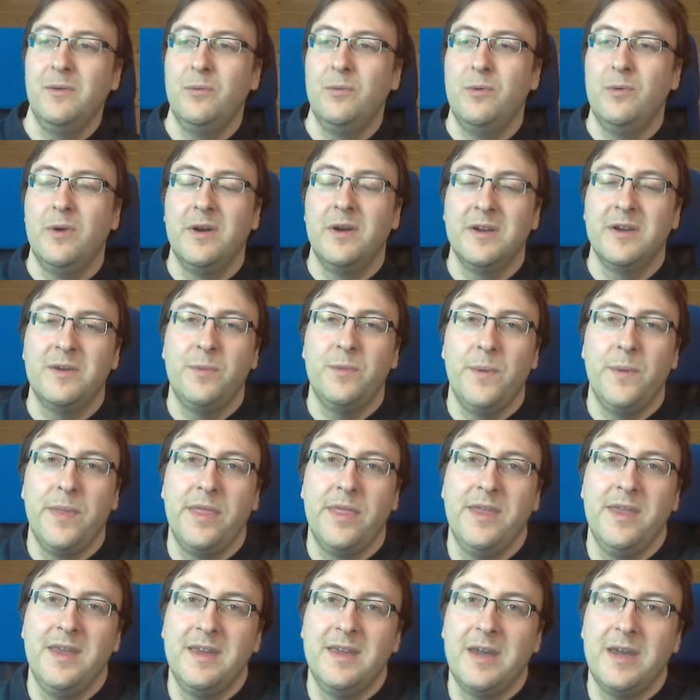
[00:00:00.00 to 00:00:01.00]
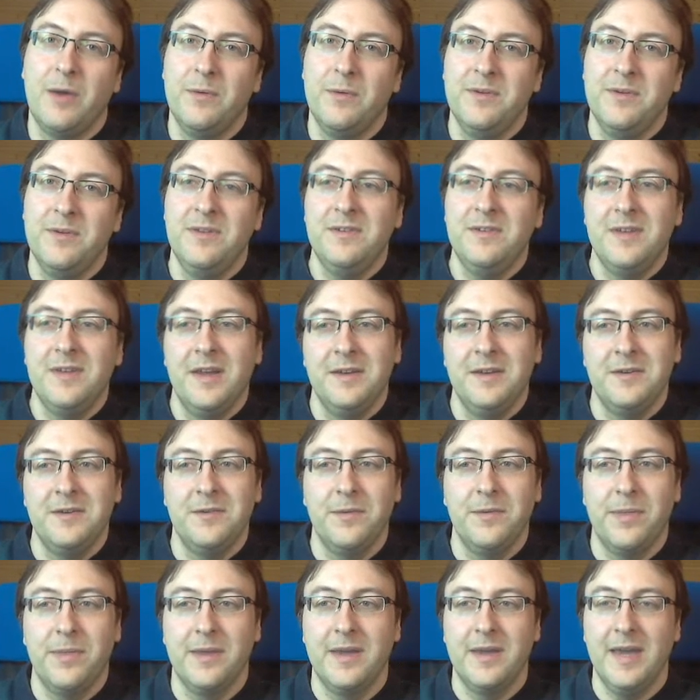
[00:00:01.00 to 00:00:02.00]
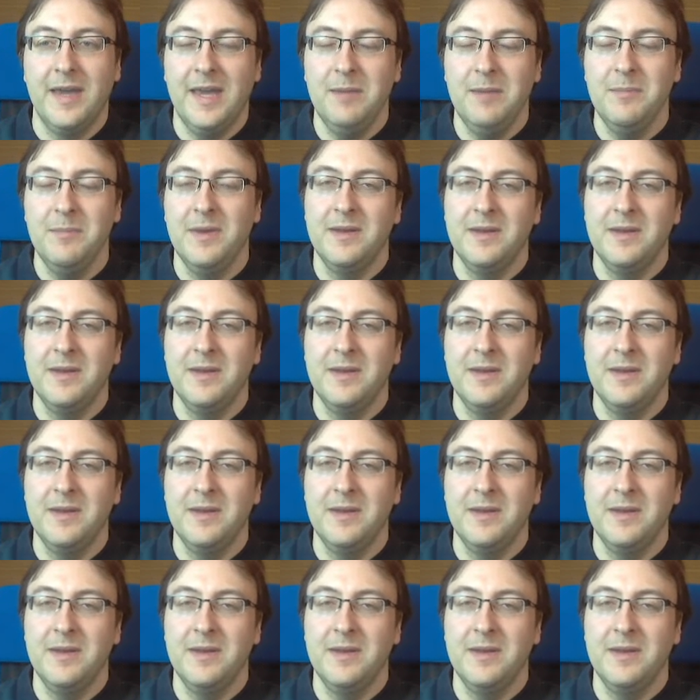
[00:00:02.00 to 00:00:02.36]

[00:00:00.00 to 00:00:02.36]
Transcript: work with the current state of the game